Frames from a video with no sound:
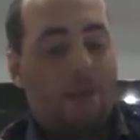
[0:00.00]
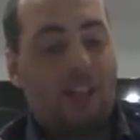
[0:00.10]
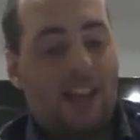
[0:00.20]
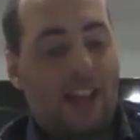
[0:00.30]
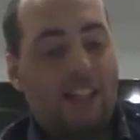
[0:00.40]
not
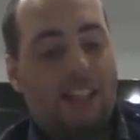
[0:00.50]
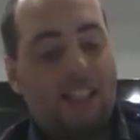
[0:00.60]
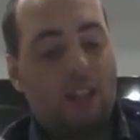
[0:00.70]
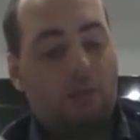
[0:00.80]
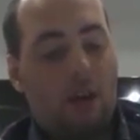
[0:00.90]
gonna answer
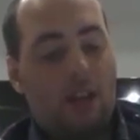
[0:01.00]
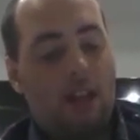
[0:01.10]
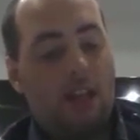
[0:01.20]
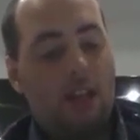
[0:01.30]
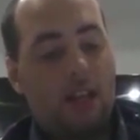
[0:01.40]
this
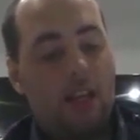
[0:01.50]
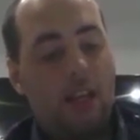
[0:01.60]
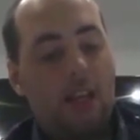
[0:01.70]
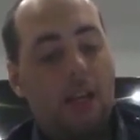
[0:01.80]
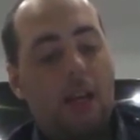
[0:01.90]
one
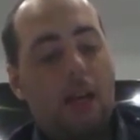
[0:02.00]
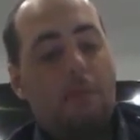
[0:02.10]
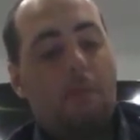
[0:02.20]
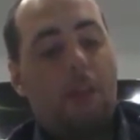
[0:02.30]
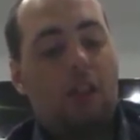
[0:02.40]

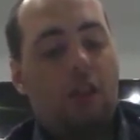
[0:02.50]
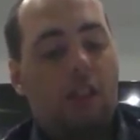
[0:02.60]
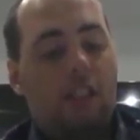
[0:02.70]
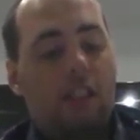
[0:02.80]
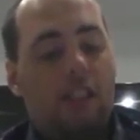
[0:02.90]

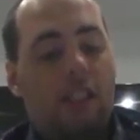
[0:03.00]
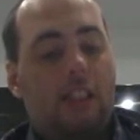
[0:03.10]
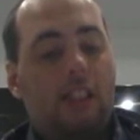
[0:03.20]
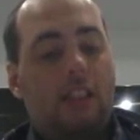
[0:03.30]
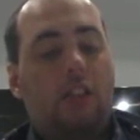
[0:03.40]
because
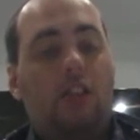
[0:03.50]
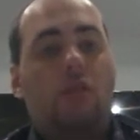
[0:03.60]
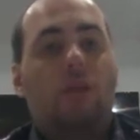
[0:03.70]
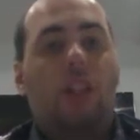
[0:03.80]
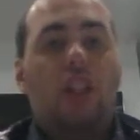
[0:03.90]

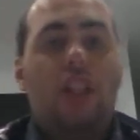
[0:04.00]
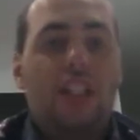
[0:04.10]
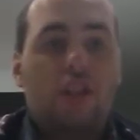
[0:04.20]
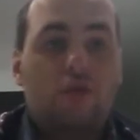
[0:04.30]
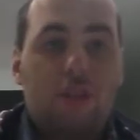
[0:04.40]
religion
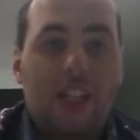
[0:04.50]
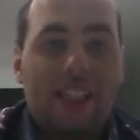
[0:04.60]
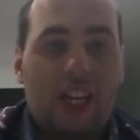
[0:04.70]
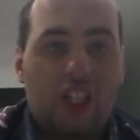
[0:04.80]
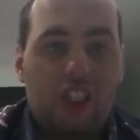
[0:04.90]
is a really
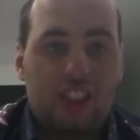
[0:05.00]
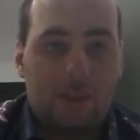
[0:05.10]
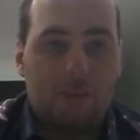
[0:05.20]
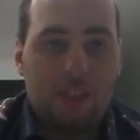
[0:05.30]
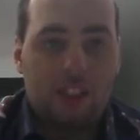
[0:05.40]
touchy
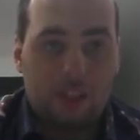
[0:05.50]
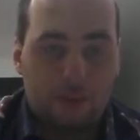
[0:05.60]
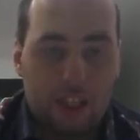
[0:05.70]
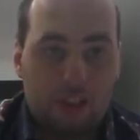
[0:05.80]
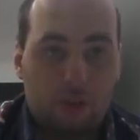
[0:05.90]

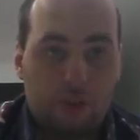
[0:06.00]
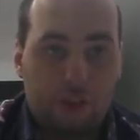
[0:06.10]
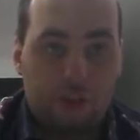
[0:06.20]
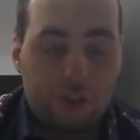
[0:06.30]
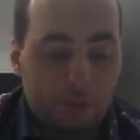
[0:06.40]
subject on
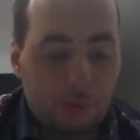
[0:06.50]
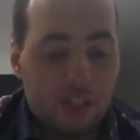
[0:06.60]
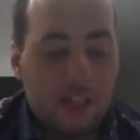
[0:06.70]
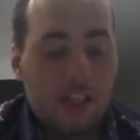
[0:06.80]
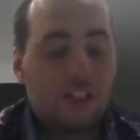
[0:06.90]
YouTube.
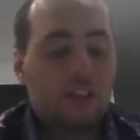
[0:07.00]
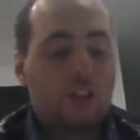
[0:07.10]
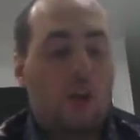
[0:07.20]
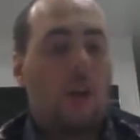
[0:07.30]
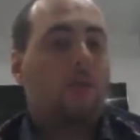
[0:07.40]

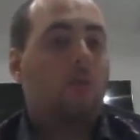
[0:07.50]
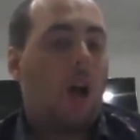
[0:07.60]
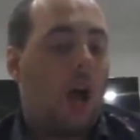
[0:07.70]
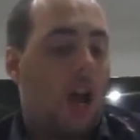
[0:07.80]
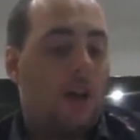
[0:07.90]
So that's
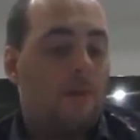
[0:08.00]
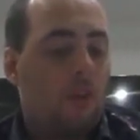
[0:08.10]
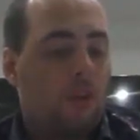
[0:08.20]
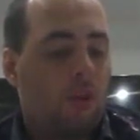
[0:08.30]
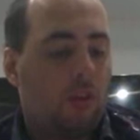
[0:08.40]
why I'm
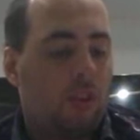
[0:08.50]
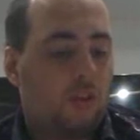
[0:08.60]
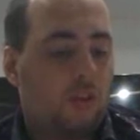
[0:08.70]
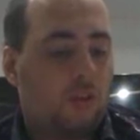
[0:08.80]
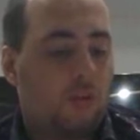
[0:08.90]
not going
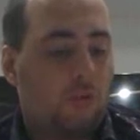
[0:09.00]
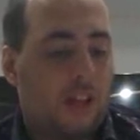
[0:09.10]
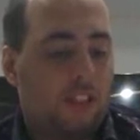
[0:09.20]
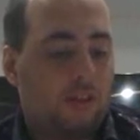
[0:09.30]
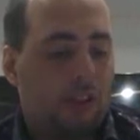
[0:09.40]
to
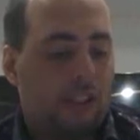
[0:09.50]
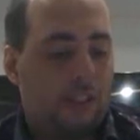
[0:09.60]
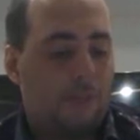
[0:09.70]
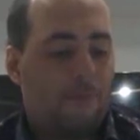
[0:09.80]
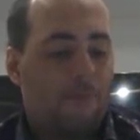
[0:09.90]
answer
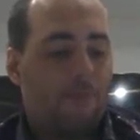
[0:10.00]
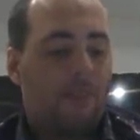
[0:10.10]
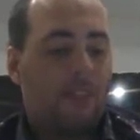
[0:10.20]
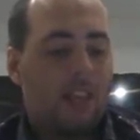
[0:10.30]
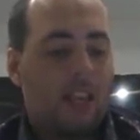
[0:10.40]
it.
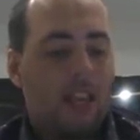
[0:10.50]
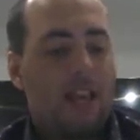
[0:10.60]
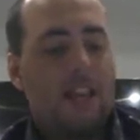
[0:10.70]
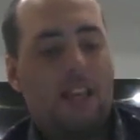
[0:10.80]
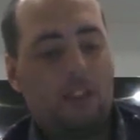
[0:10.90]

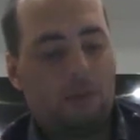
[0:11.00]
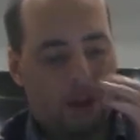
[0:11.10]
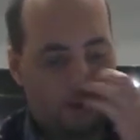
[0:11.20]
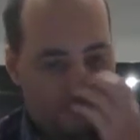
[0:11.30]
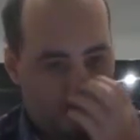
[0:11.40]
Next one.